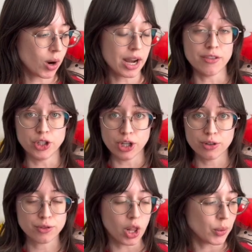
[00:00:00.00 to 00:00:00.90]
if you're
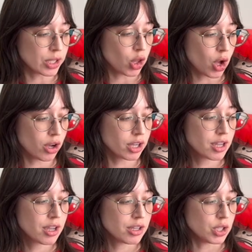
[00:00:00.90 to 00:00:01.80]
following along,
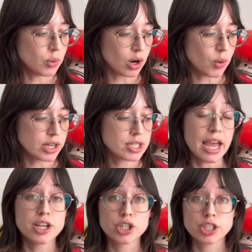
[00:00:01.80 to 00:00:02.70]
you are going to
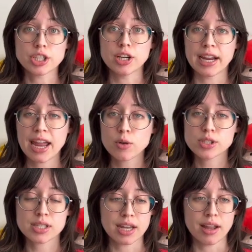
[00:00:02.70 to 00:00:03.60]
enter your
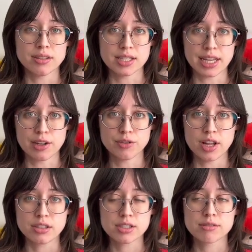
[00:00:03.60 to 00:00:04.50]
accounts and sinking
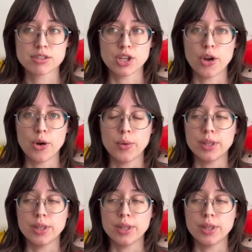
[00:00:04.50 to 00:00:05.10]
funds. So